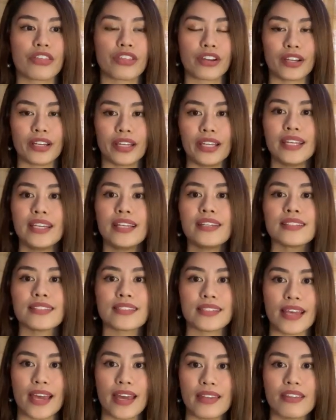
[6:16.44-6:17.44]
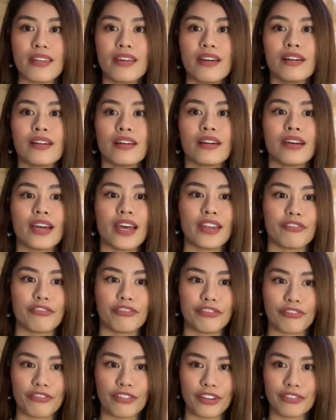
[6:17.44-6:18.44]
30, 10, and
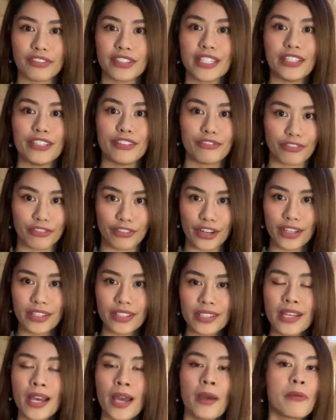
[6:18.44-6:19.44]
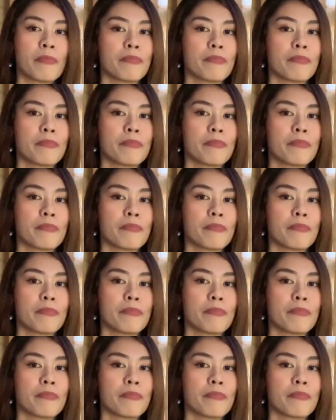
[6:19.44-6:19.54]
50 first